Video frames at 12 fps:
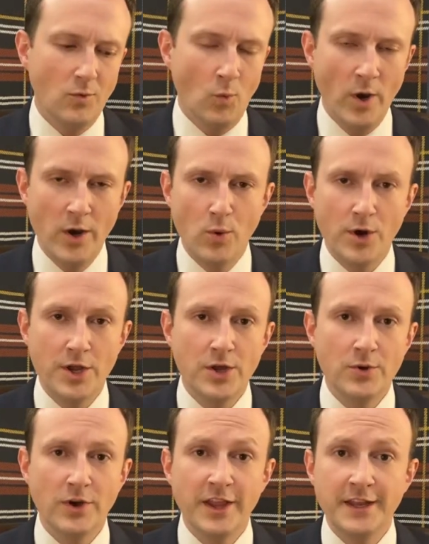Where were
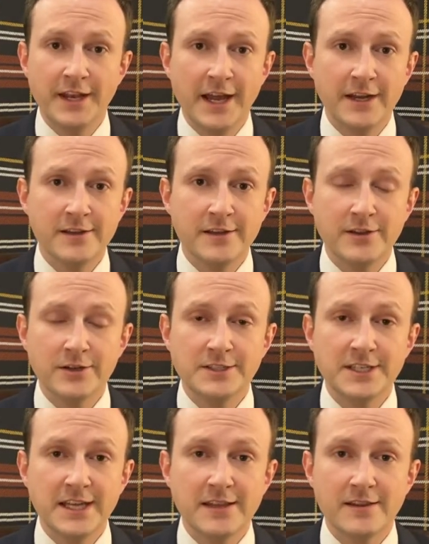you on the night of the
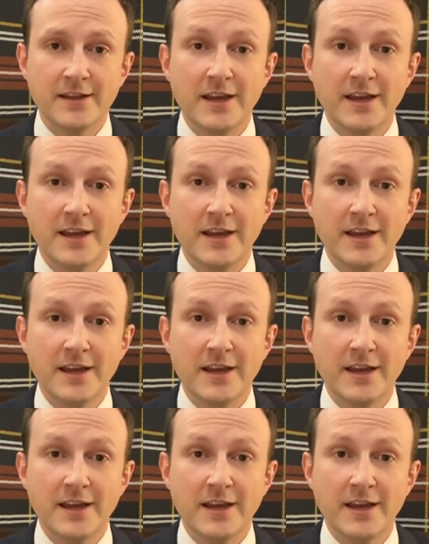thirteenth?